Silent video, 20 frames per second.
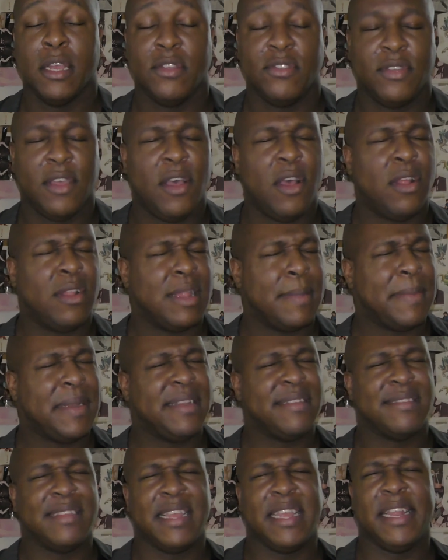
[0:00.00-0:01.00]
So, let
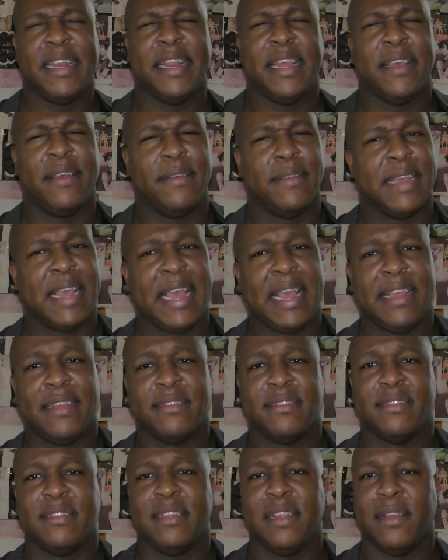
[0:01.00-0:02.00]
me just let you know,
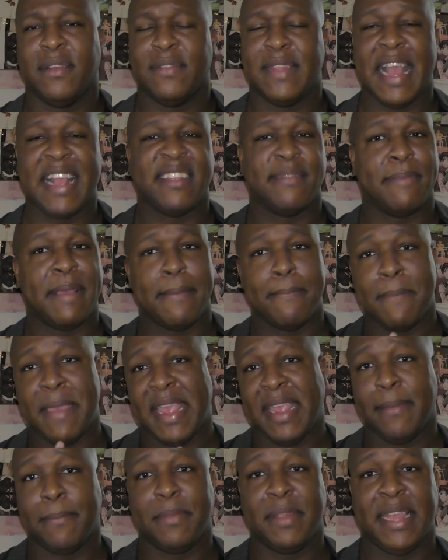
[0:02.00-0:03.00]
guys, you know, that's my
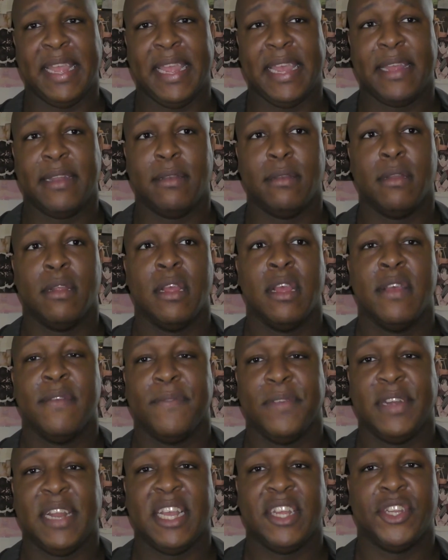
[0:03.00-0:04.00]
main plan
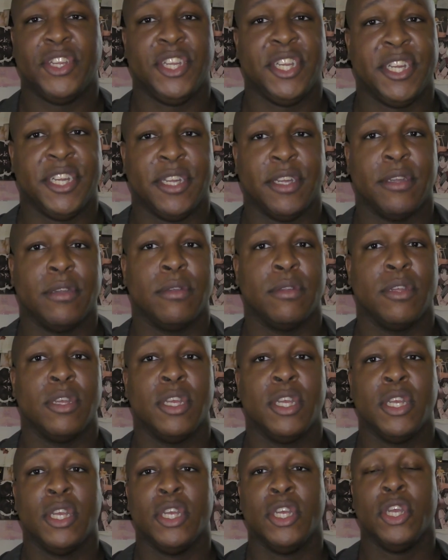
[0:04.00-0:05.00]
for next year.
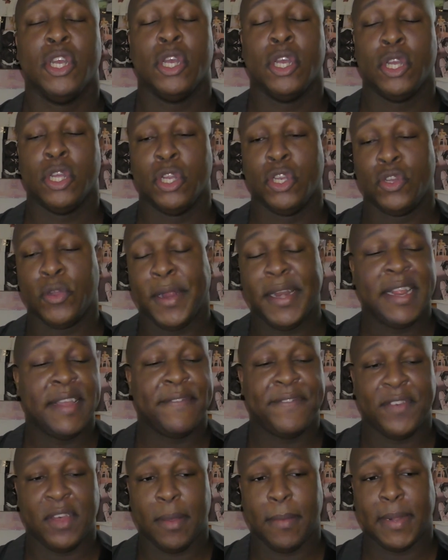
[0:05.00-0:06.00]
Joining
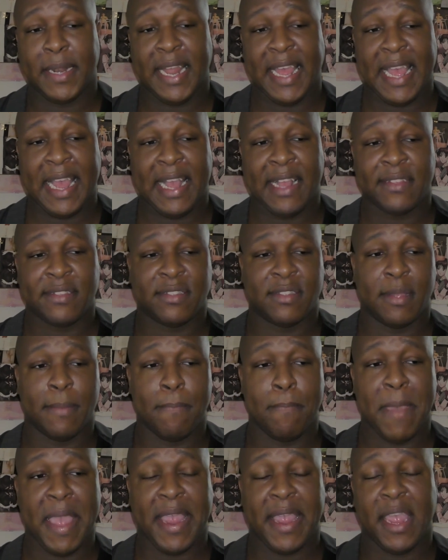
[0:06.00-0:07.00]
a film class,
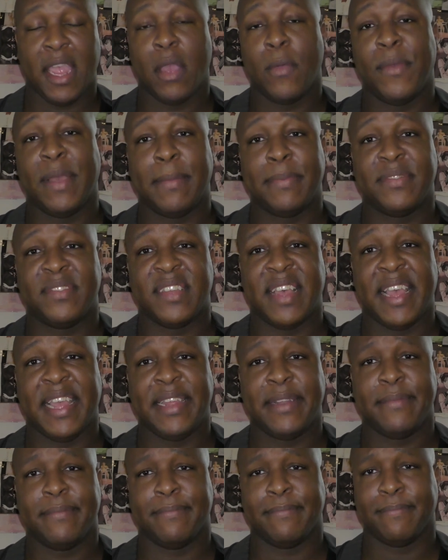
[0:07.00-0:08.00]
making a
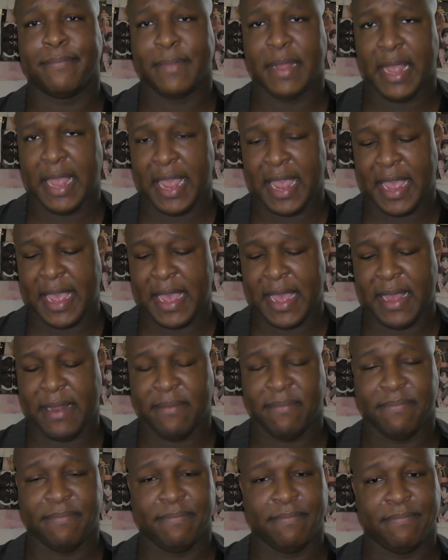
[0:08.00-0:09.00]
website,
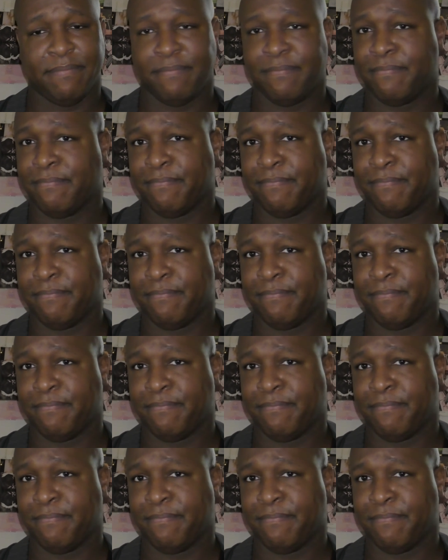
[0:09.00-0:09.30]
and